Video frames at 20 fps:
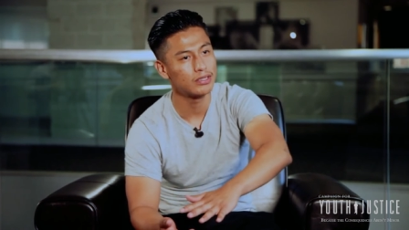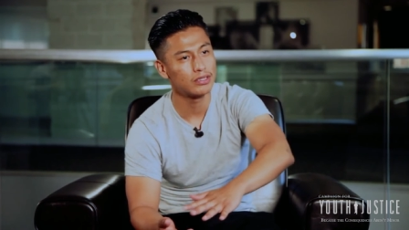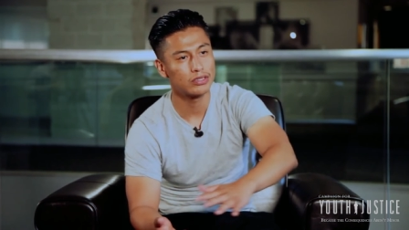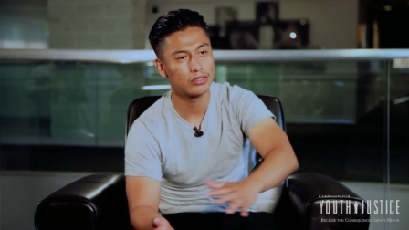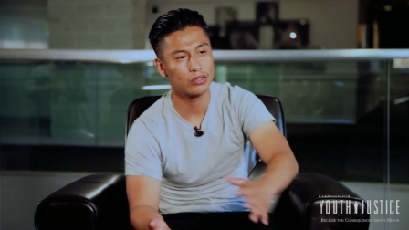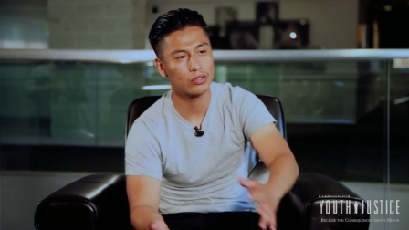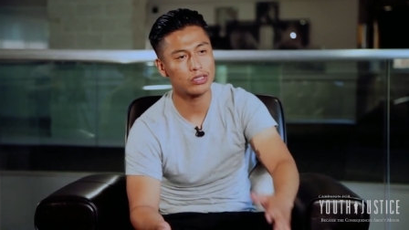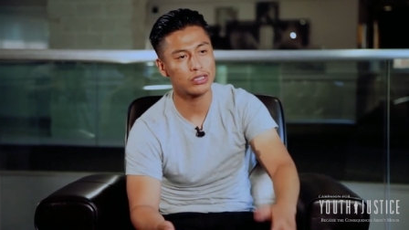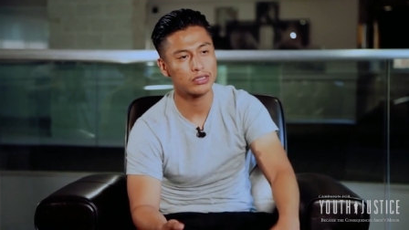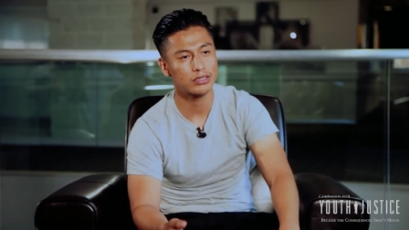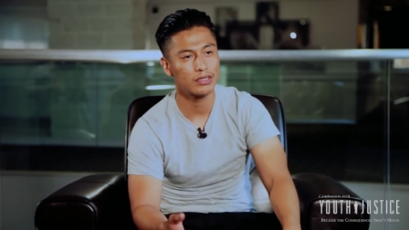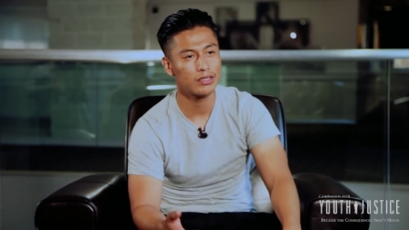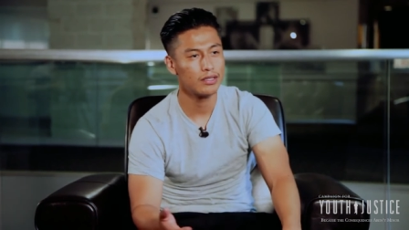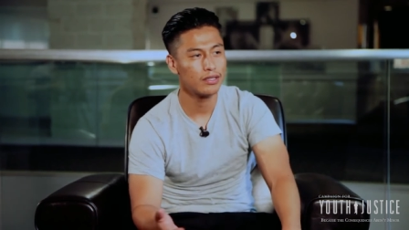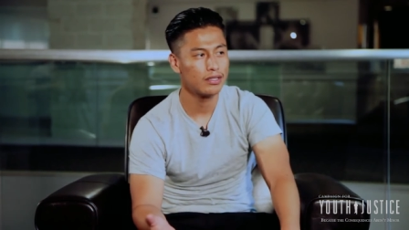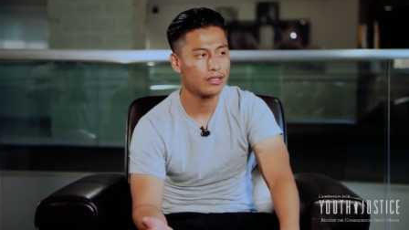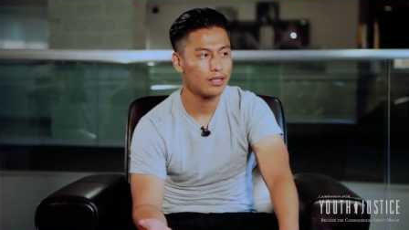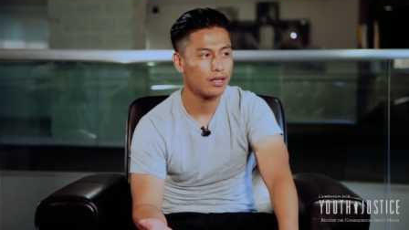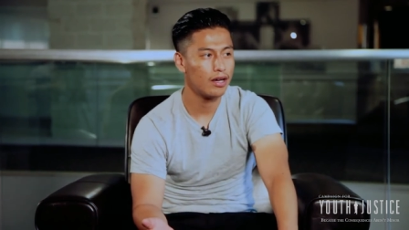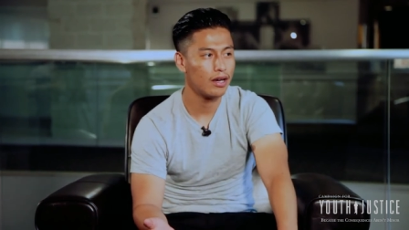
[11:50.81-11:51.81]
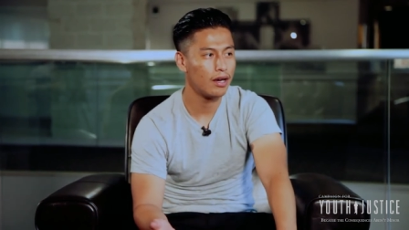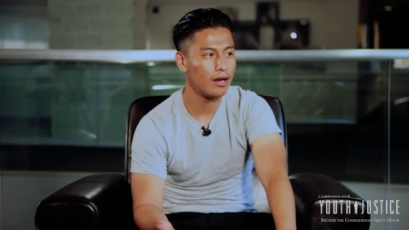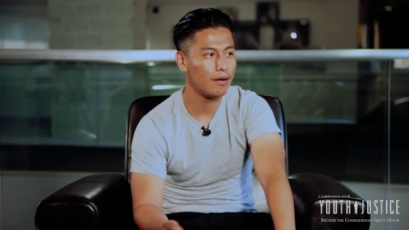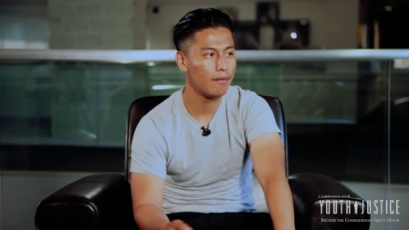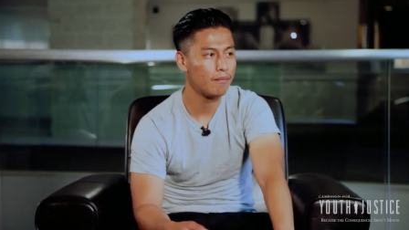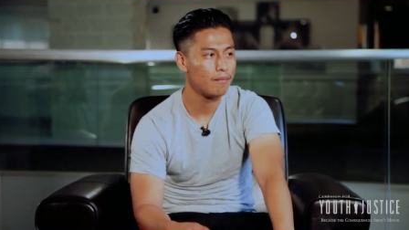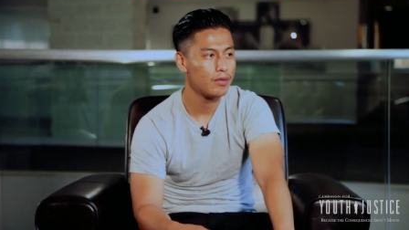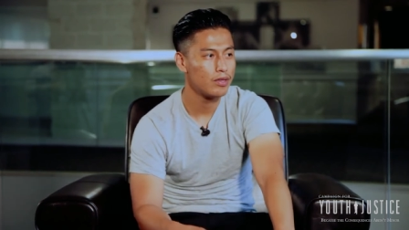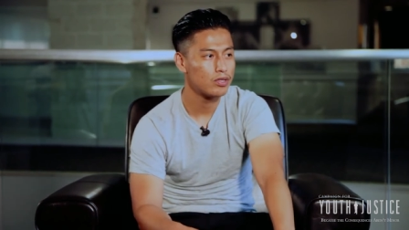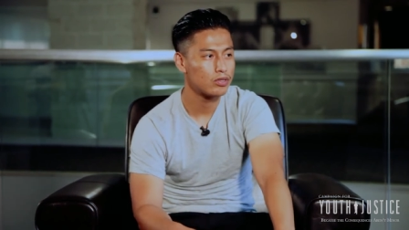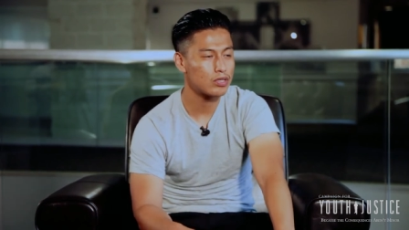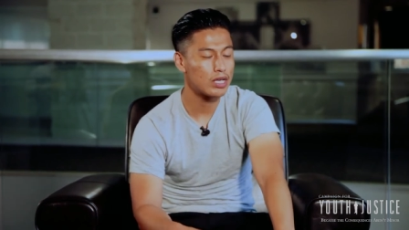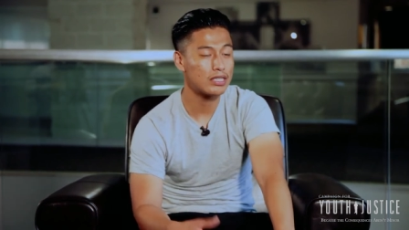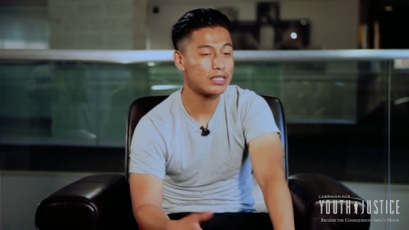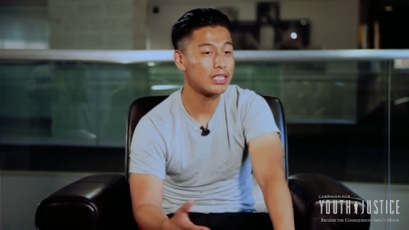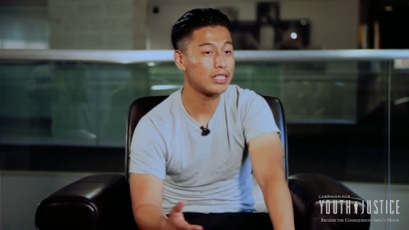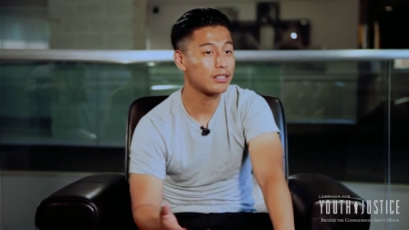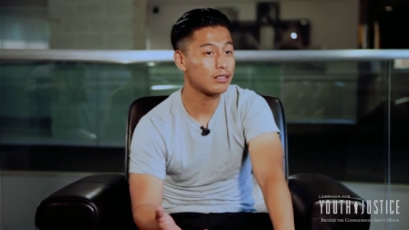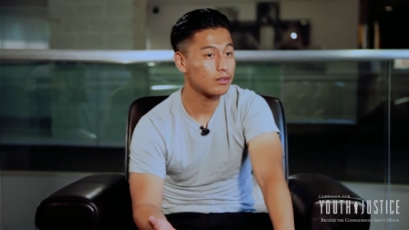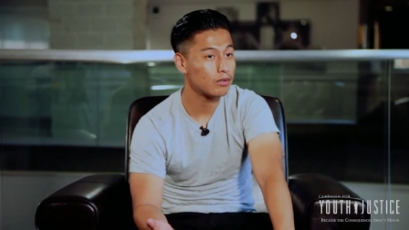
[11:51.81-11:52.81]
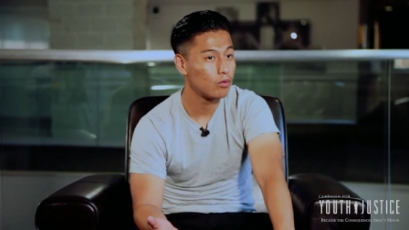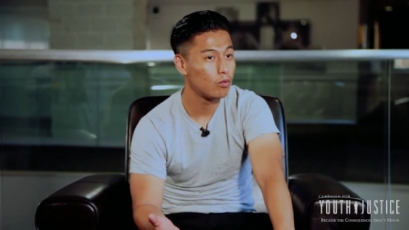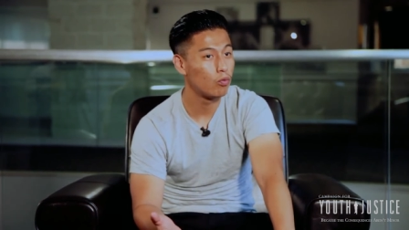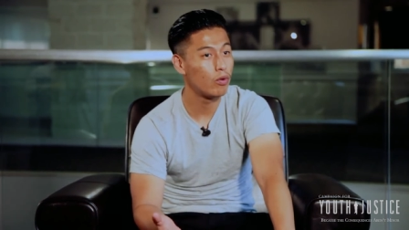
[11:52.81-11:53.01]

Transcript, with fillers: So it's, um, so I think